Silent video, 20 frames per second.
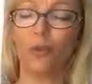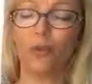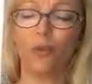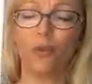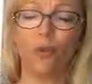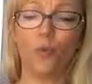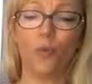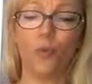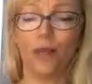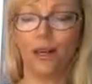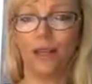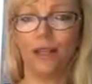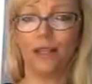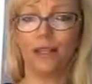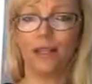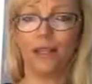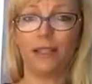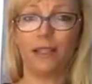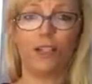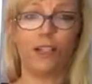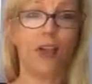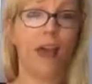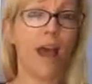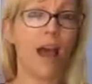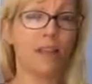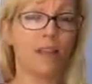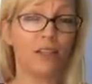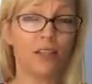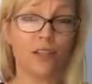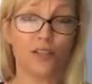to what is a
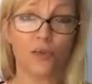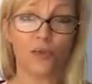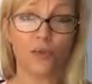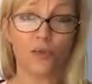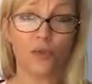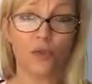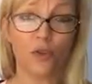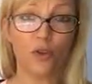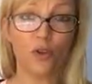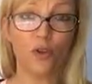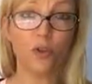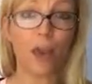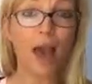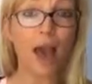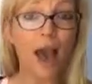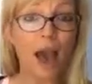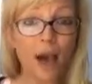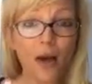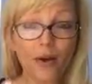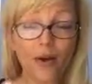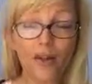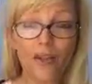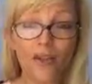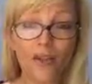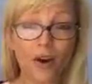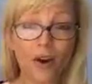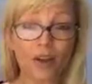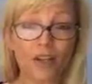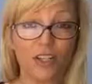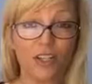challenge group, how to
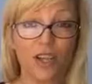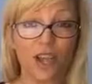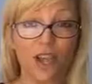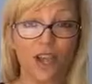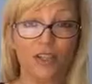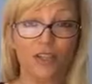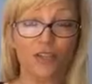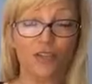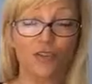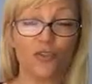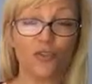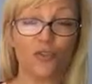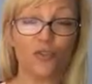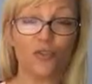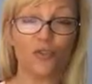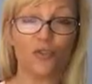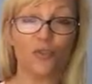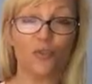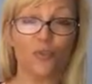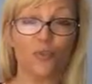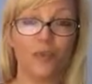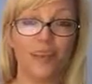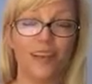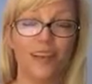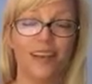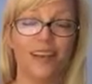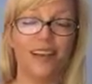start a challenge group,